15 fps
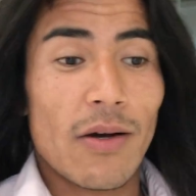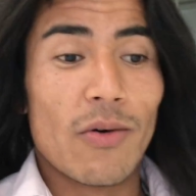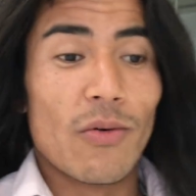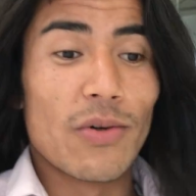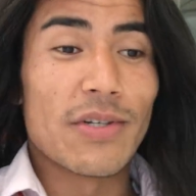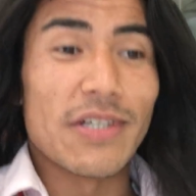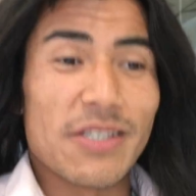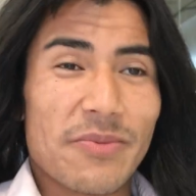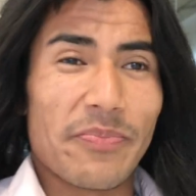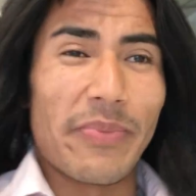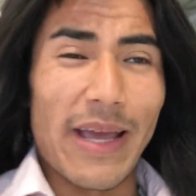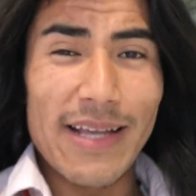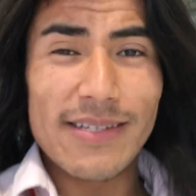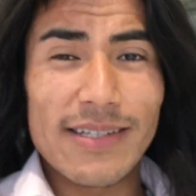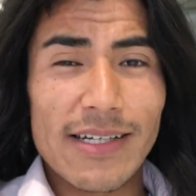which is
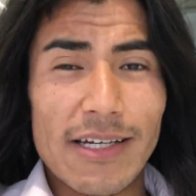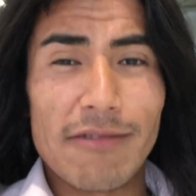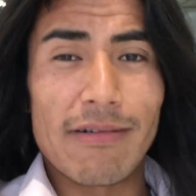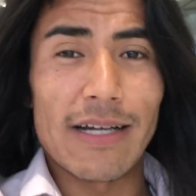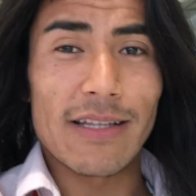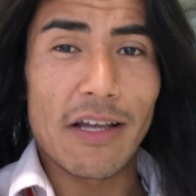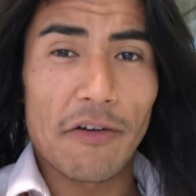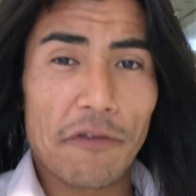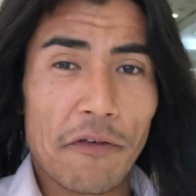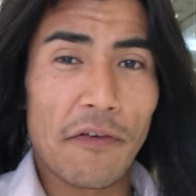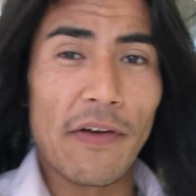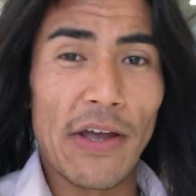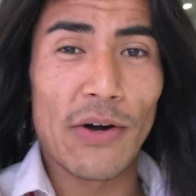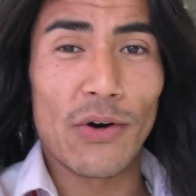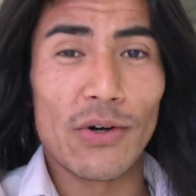basically what a
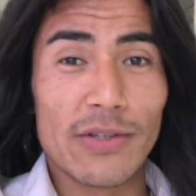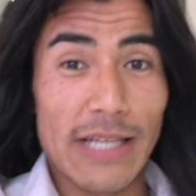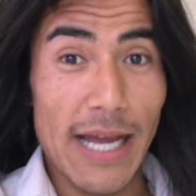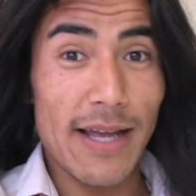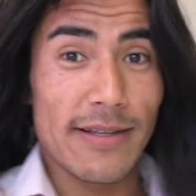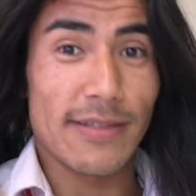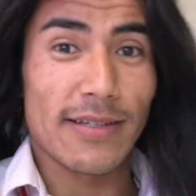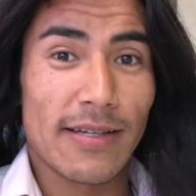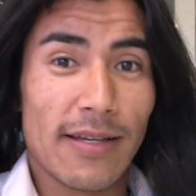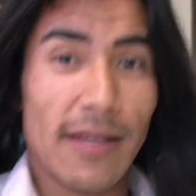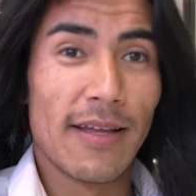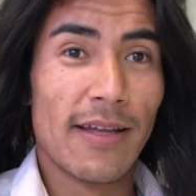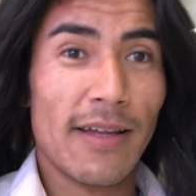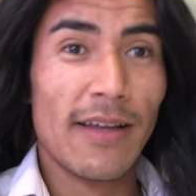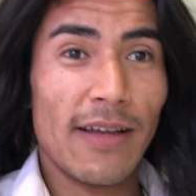pharaoh does.
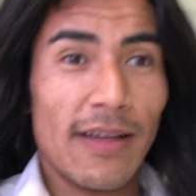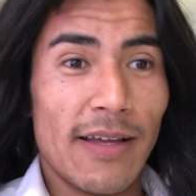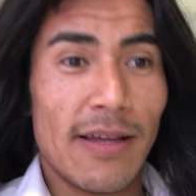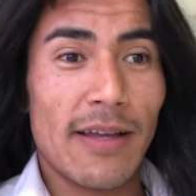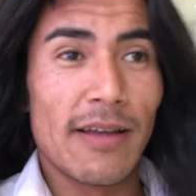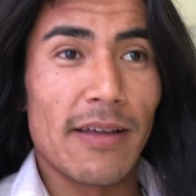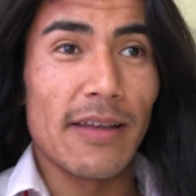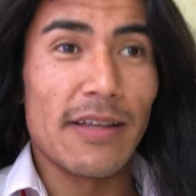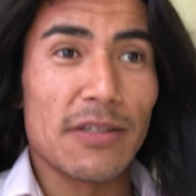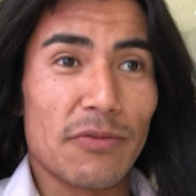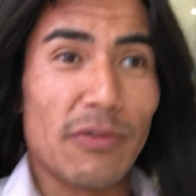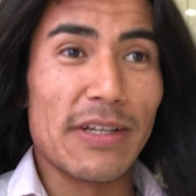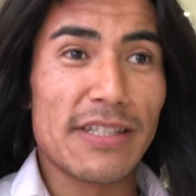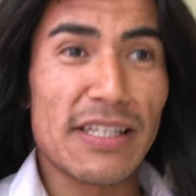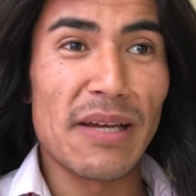Is
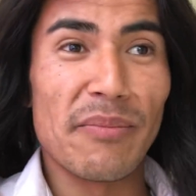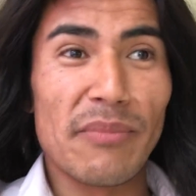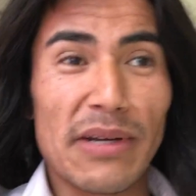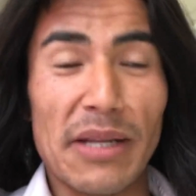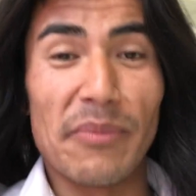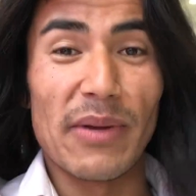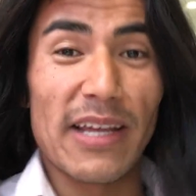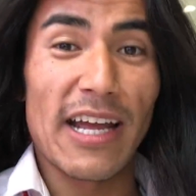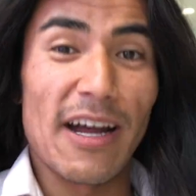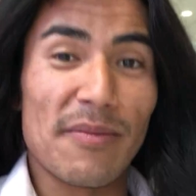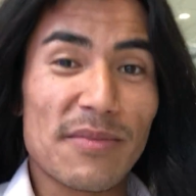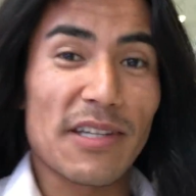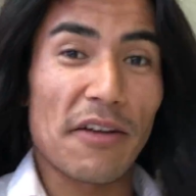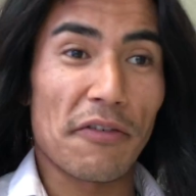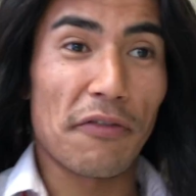when somebody
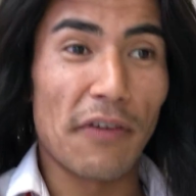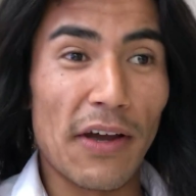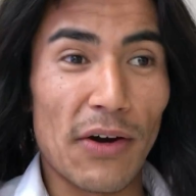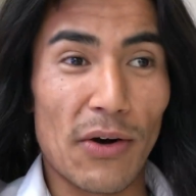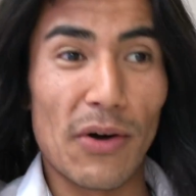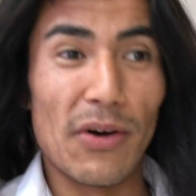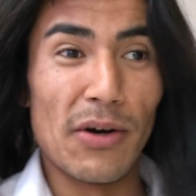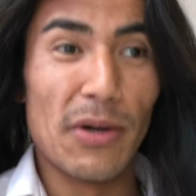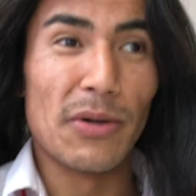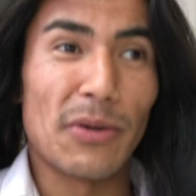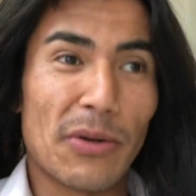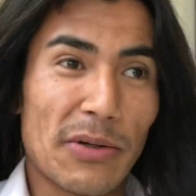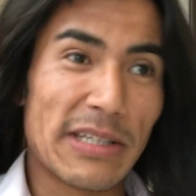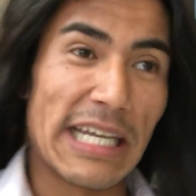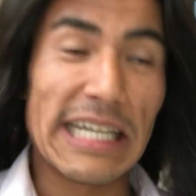becomes a pharaoh,
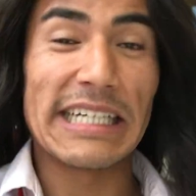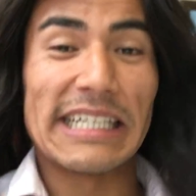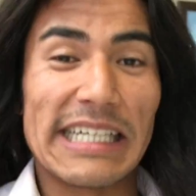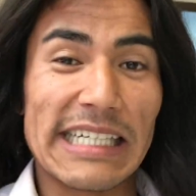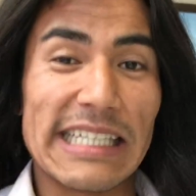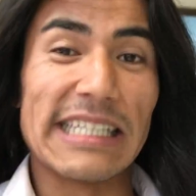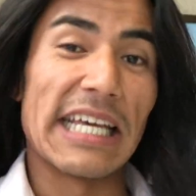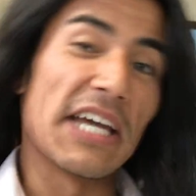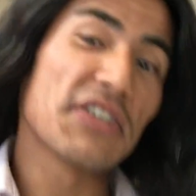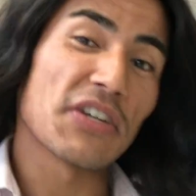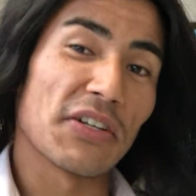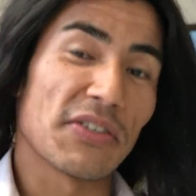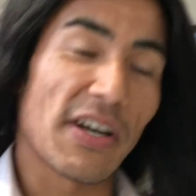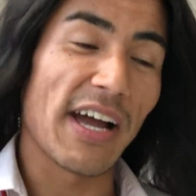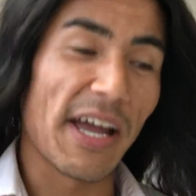or technically in the
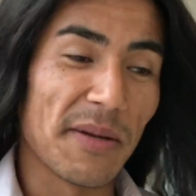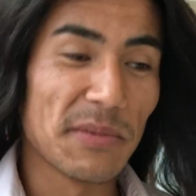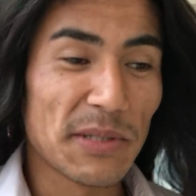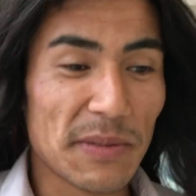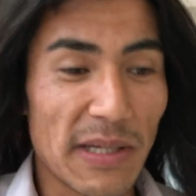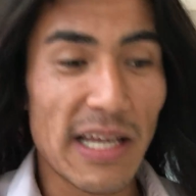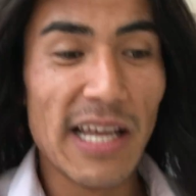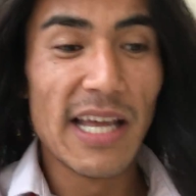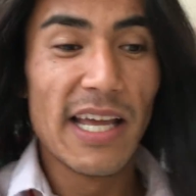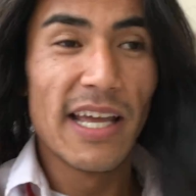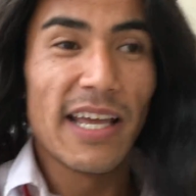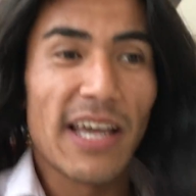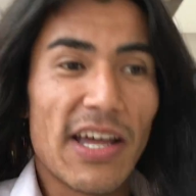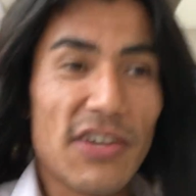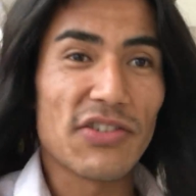ancient times,
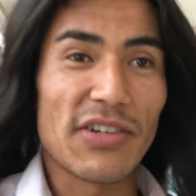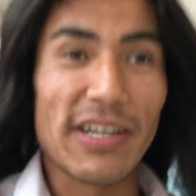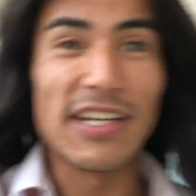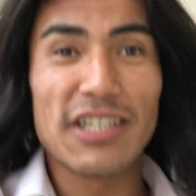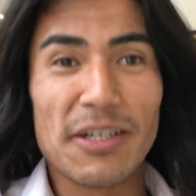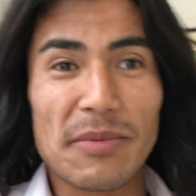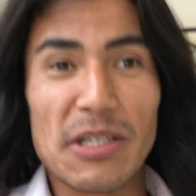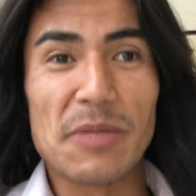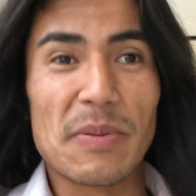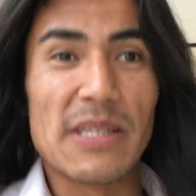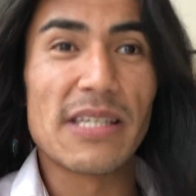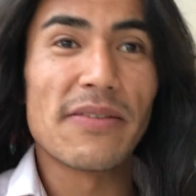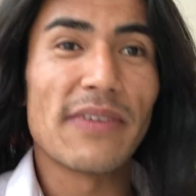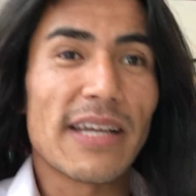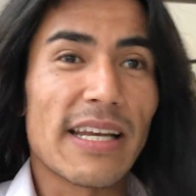ancient Egypt
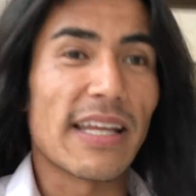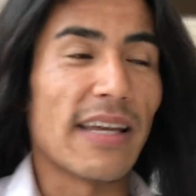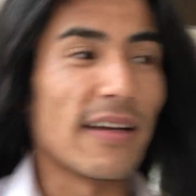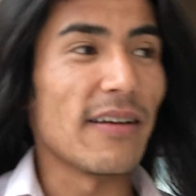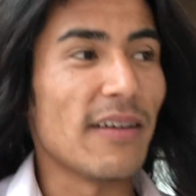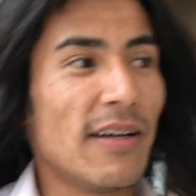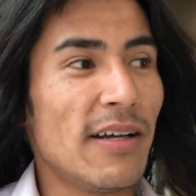specifically,